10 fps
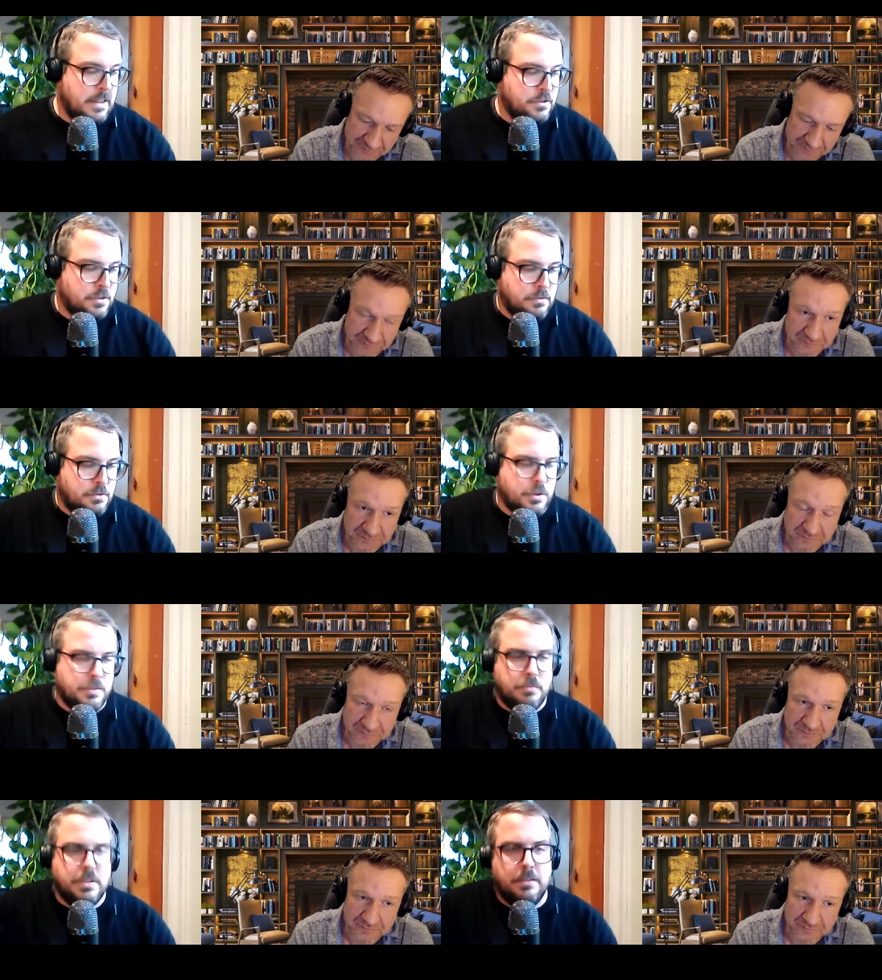Speaker 1: and there's a sort
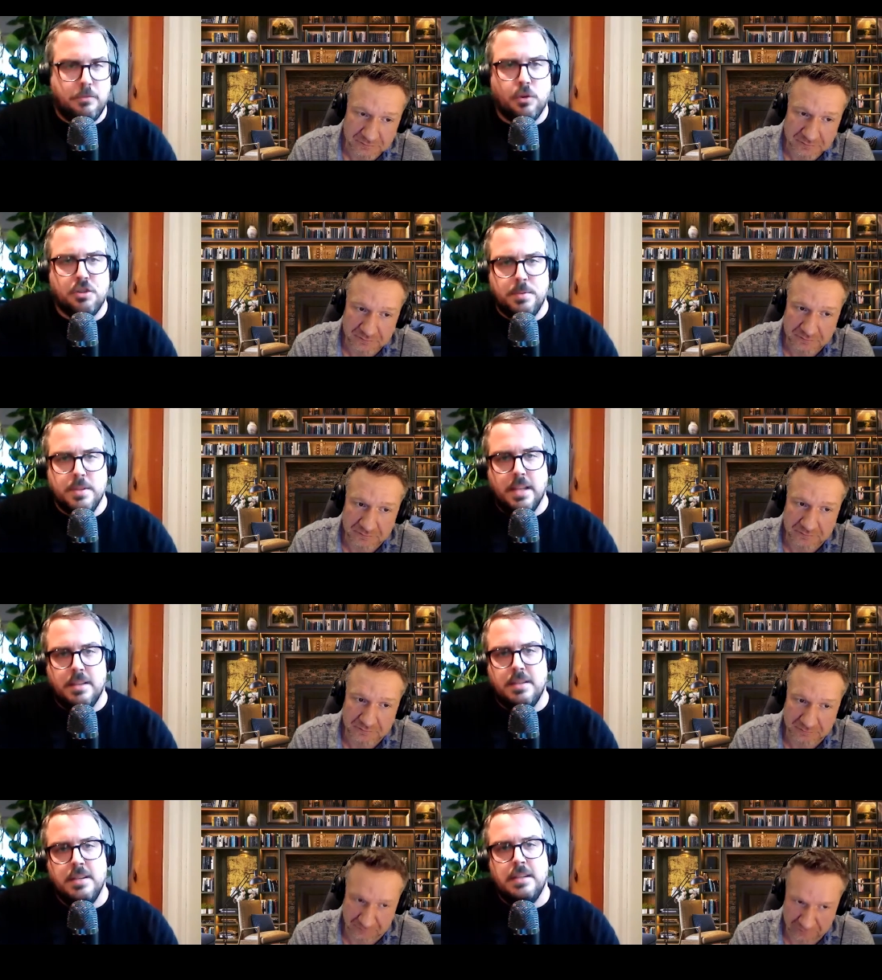of a reinforcement
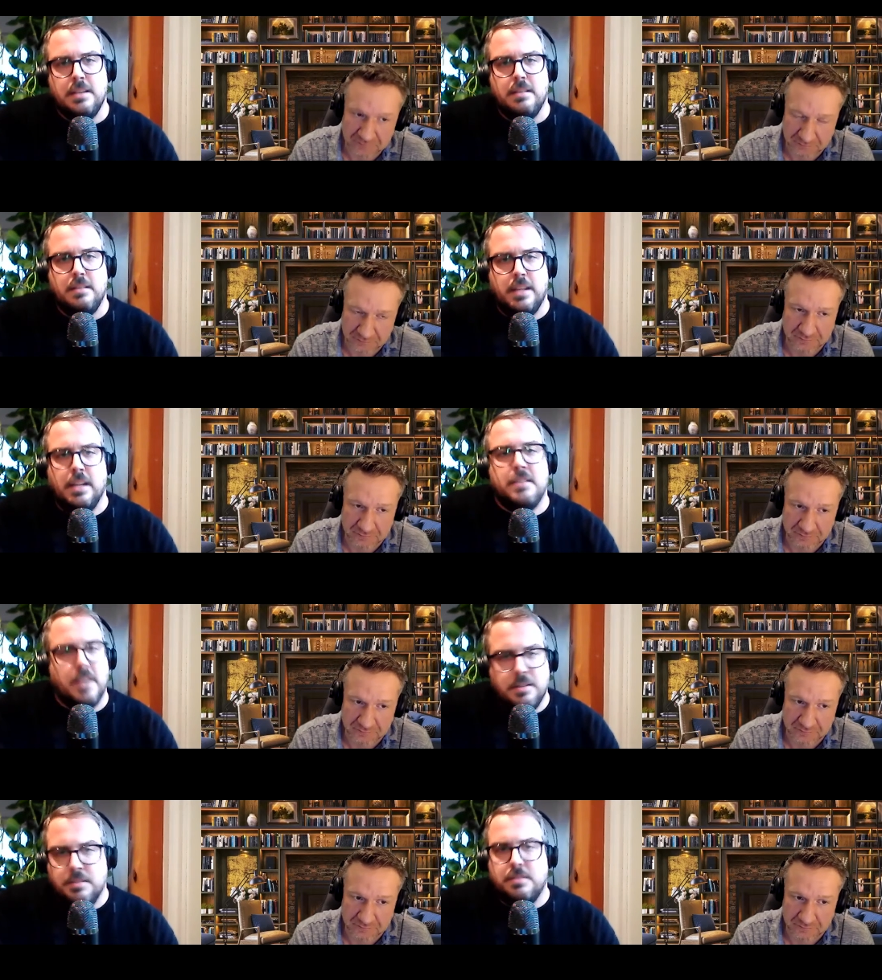that that it
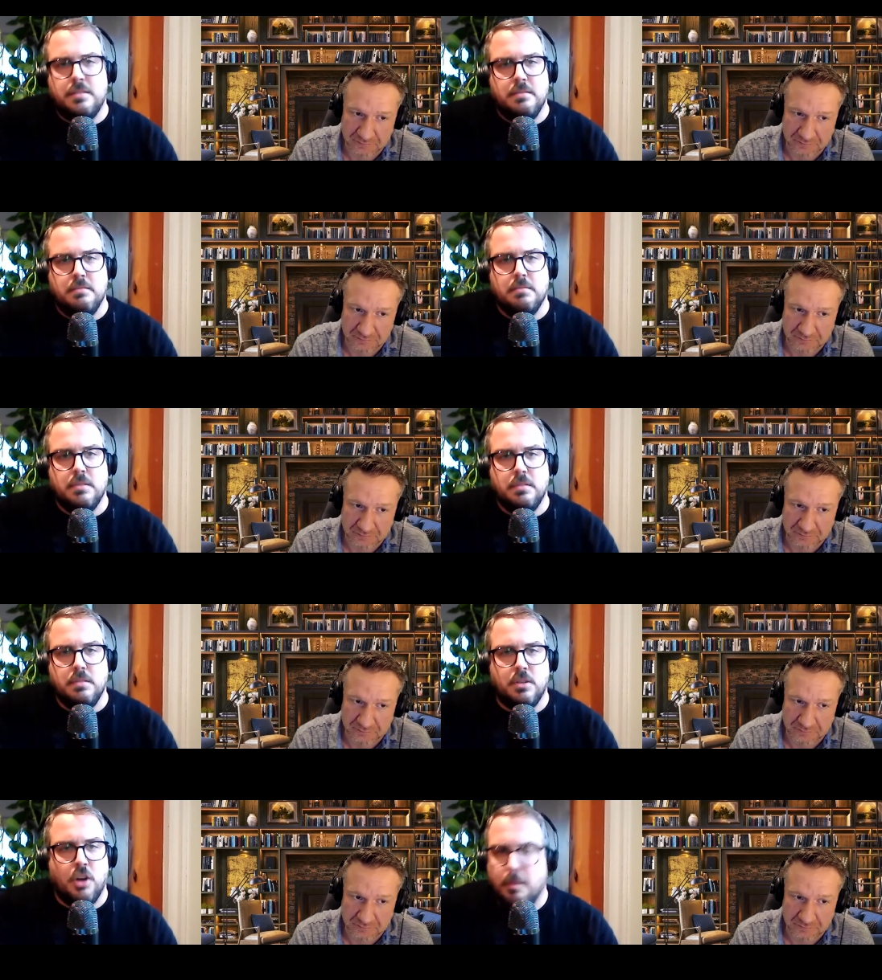does
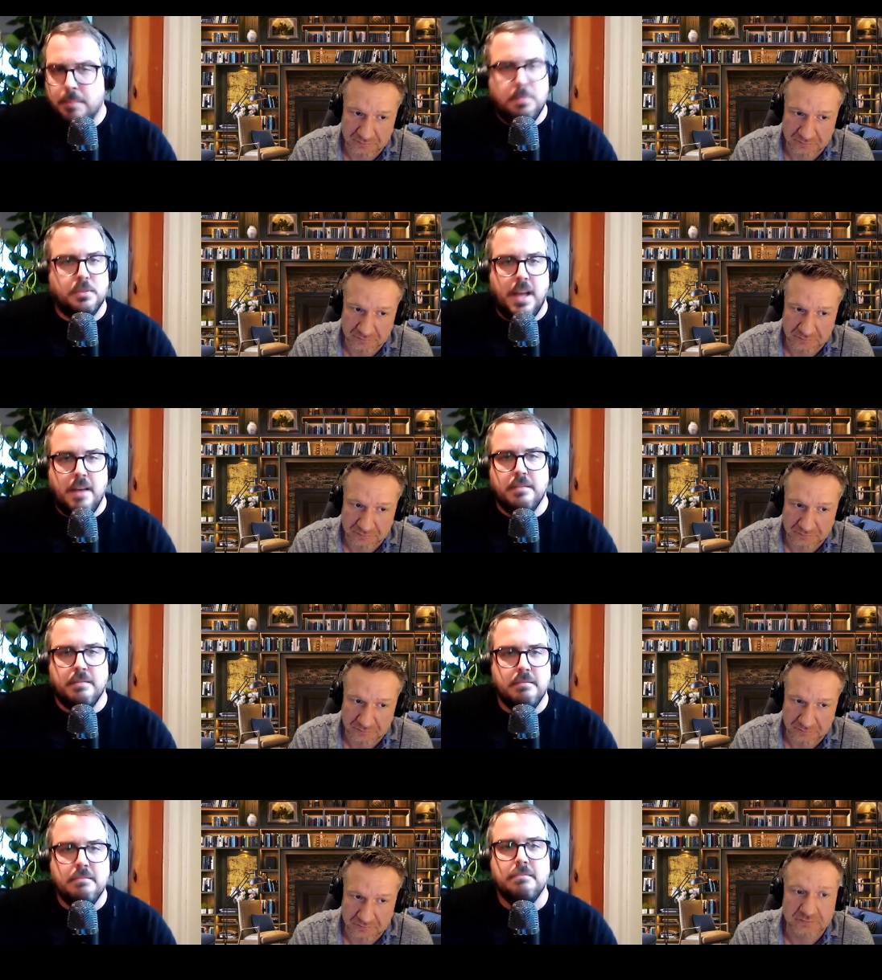calm people
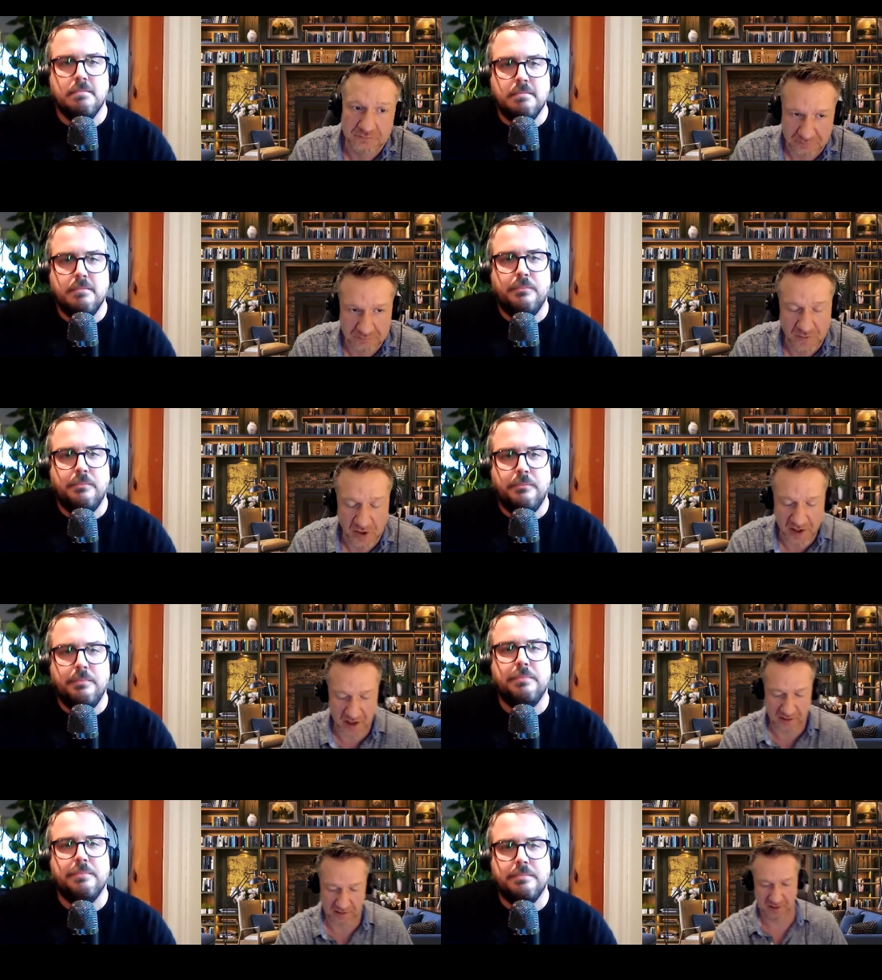down
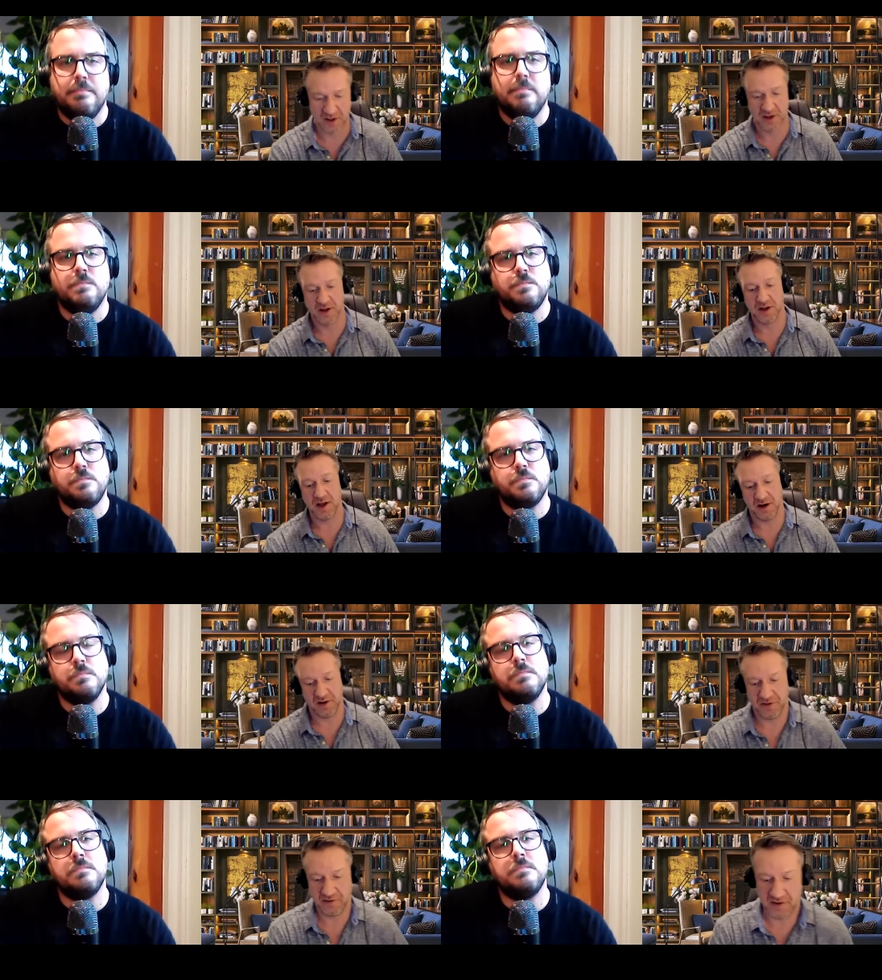
Speaker 2: yeah yeah
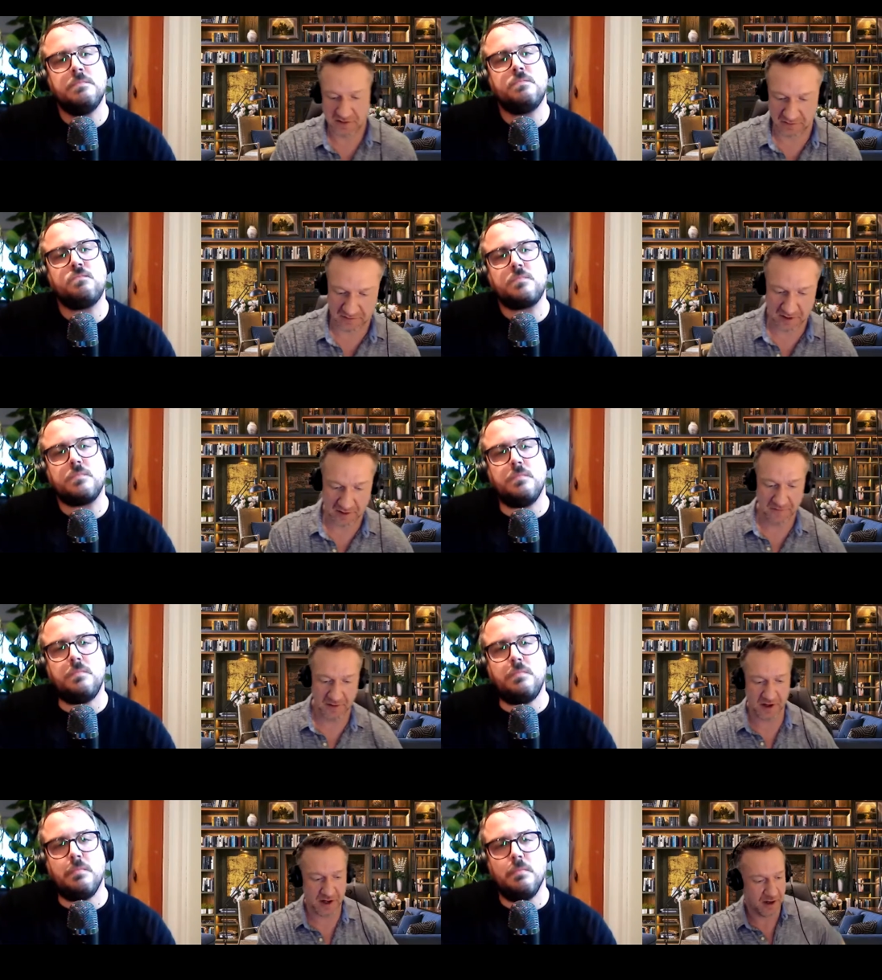and i think these are
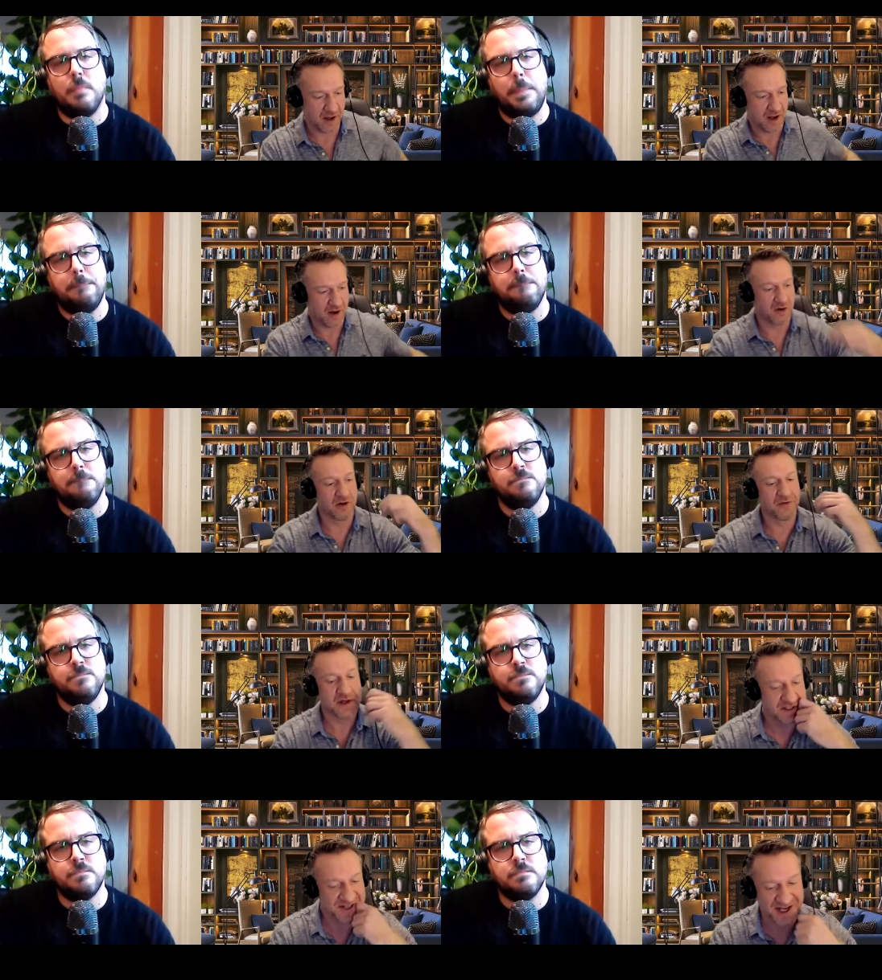all
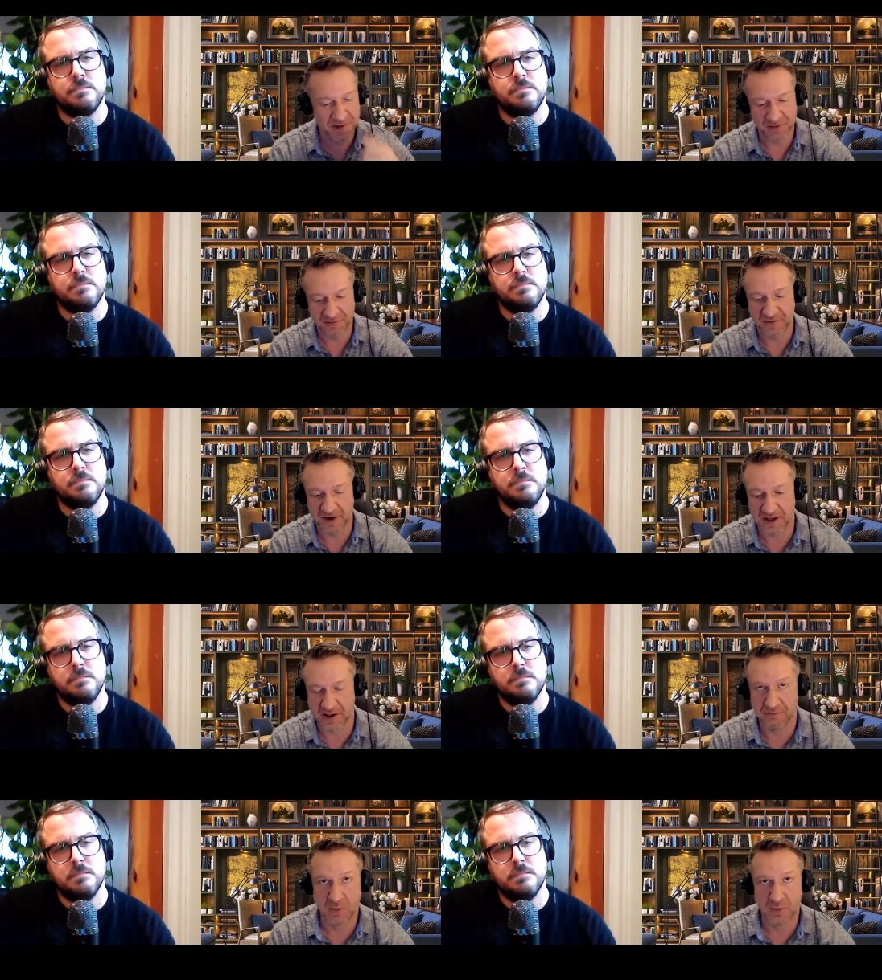these type of uh,